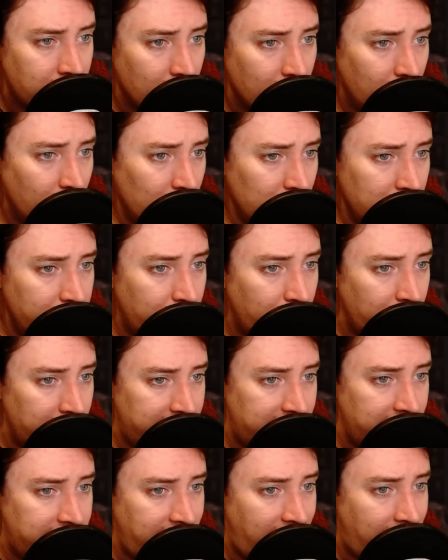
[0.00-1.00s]
All the
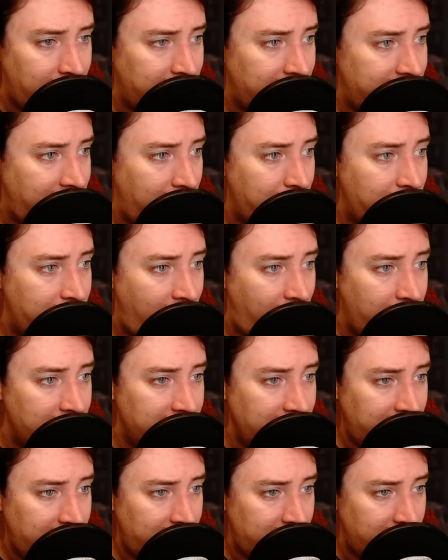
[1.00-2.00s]
voices sounded to him very
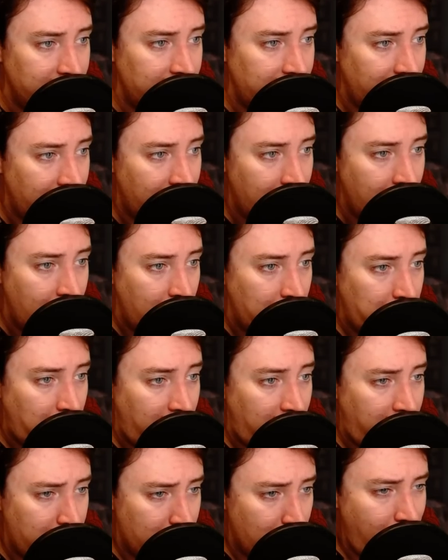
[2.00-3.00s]
distant,
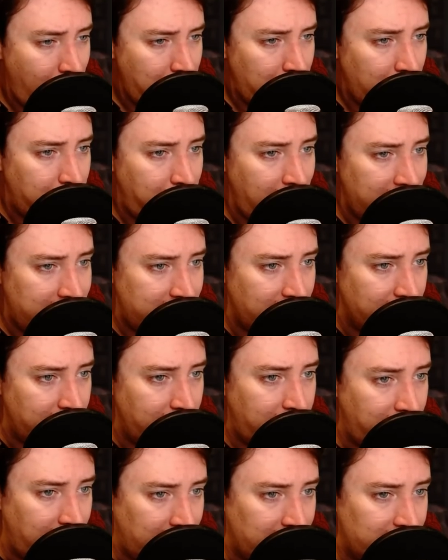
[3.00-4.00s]
but he remembered bits of the
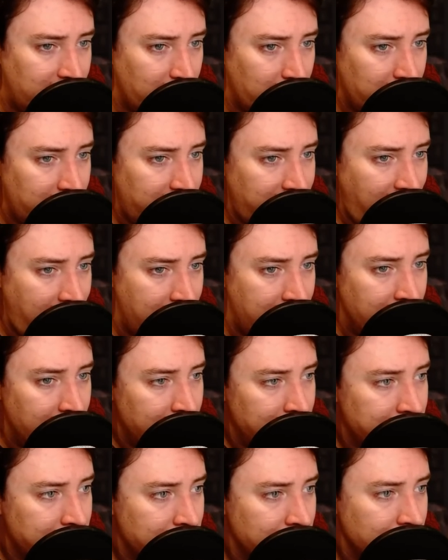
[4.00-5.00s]
things that were said.
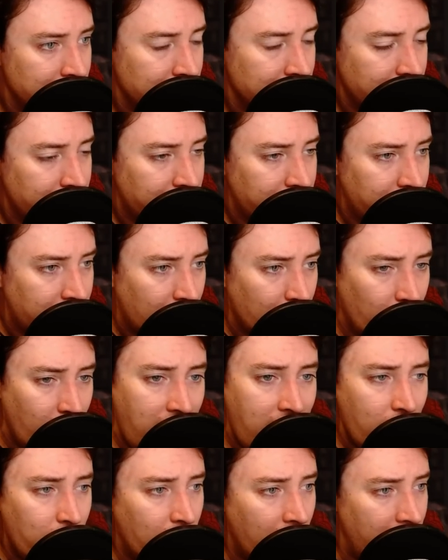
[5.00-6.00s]

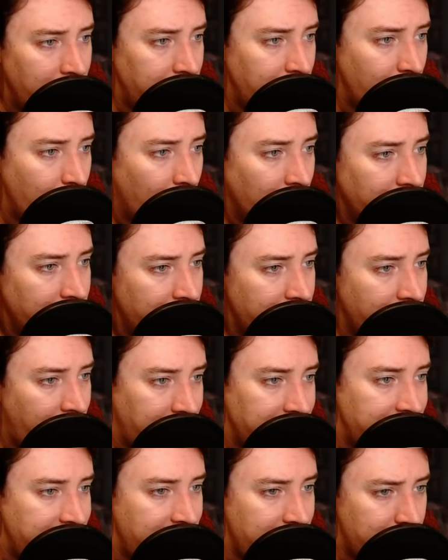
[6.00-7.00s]
Where were you on the
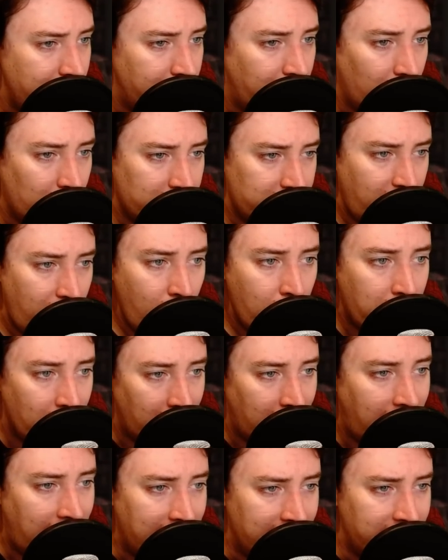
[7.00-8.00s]
19th of
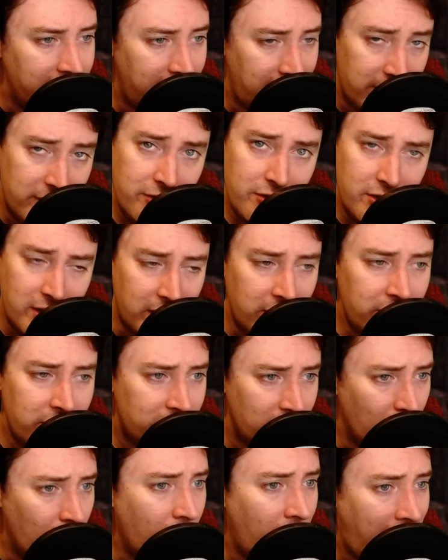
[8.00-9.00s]
October, and is this
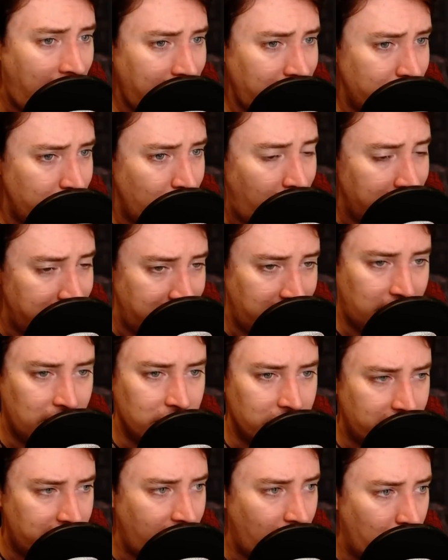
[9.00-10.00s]
your handwriting,
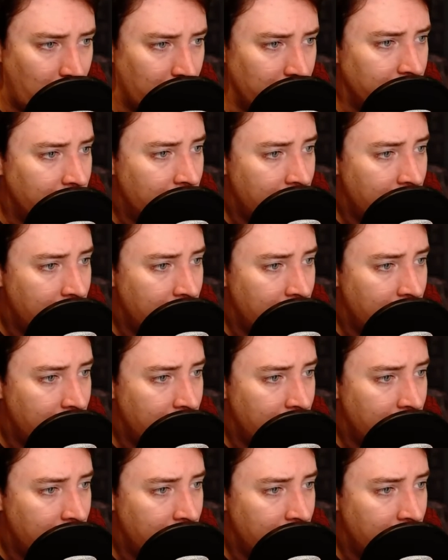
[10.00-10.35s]
and so on.